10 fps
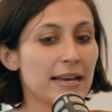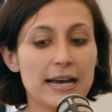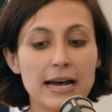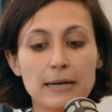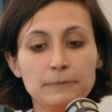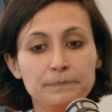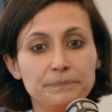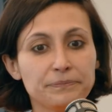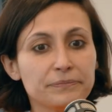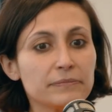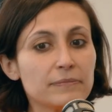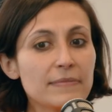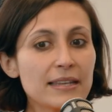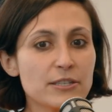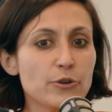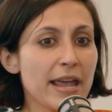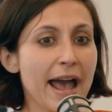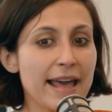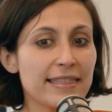So yeah, I